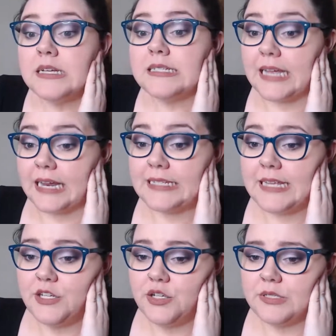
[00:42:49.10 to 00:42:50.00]
Diana
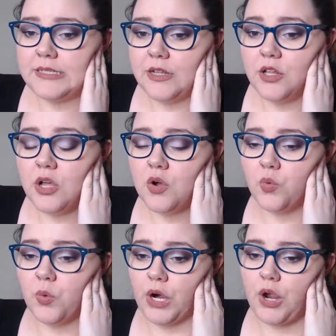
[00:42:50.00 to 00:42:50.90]
said, do you still
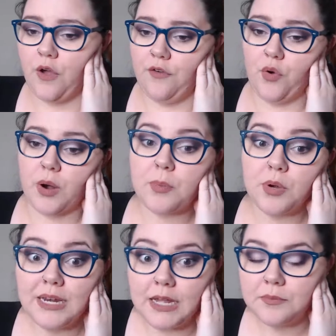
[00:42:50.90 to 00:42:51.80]
work for
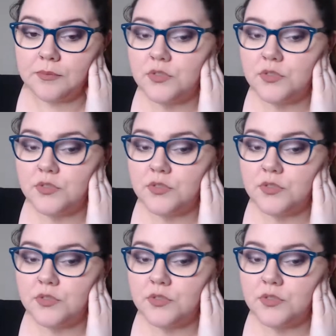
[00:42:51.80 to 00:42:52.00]
Bernina?